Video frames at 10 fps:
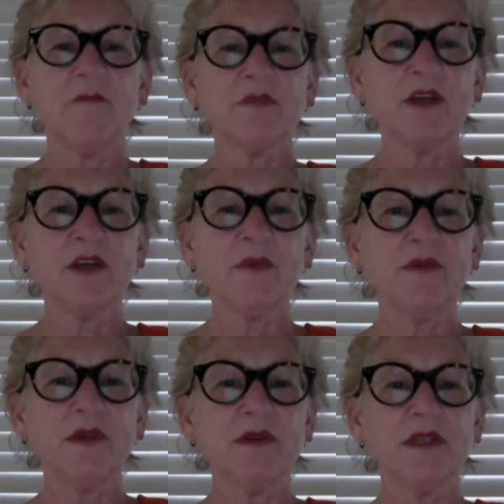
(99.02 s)
Cuban
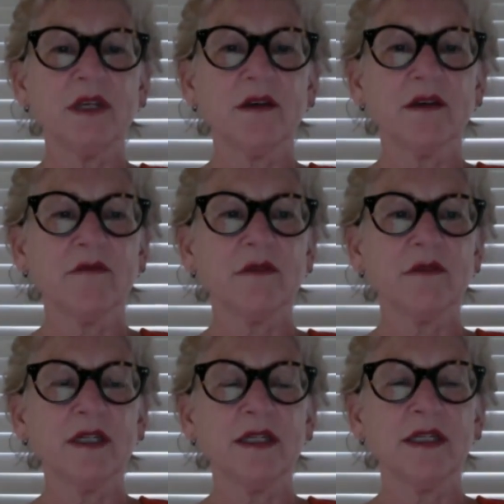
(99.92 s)
music
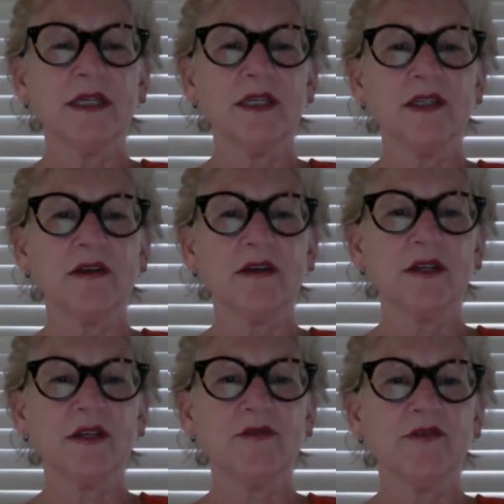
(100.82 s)
really
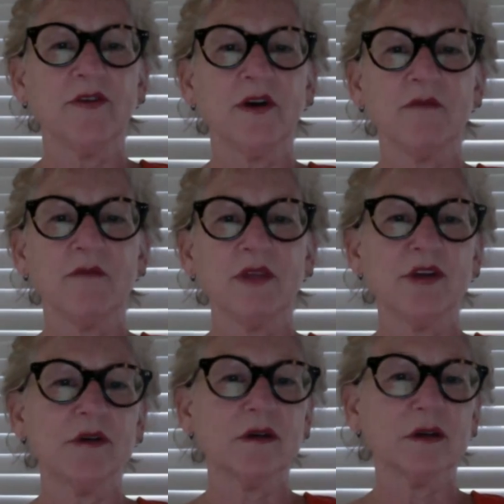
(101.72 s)
started from
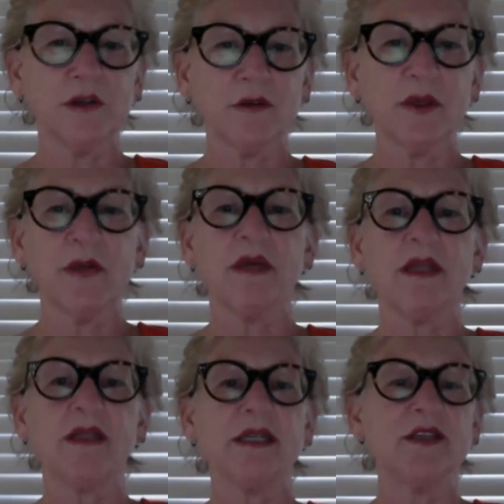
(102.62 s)
European
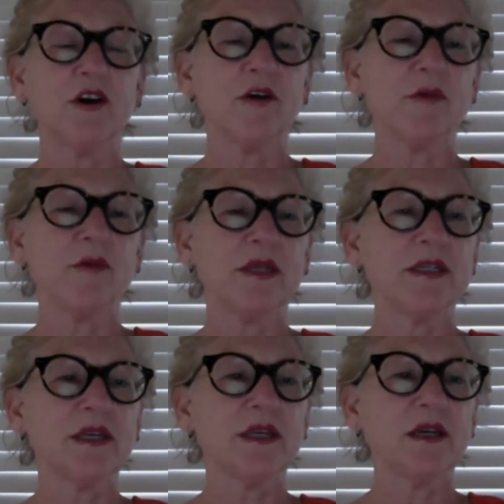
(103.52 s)
melodies and
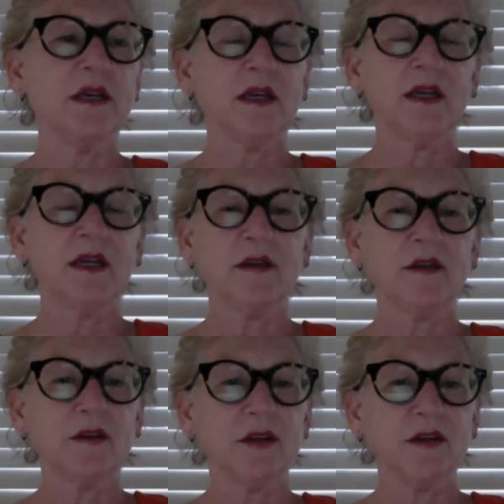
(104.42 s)
harmonies
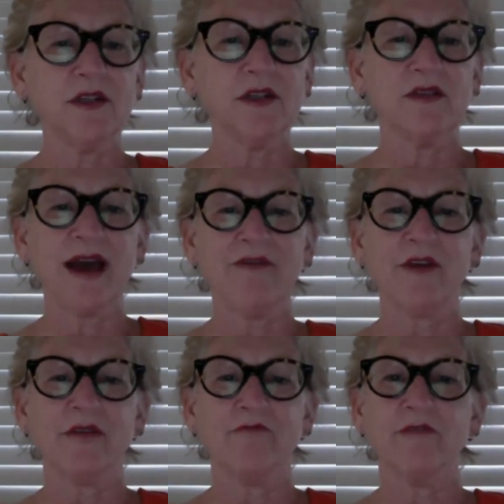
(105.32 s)
and the use of
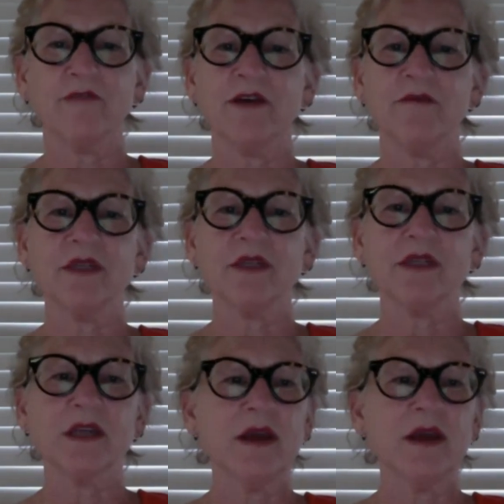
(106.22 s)
African rhythms.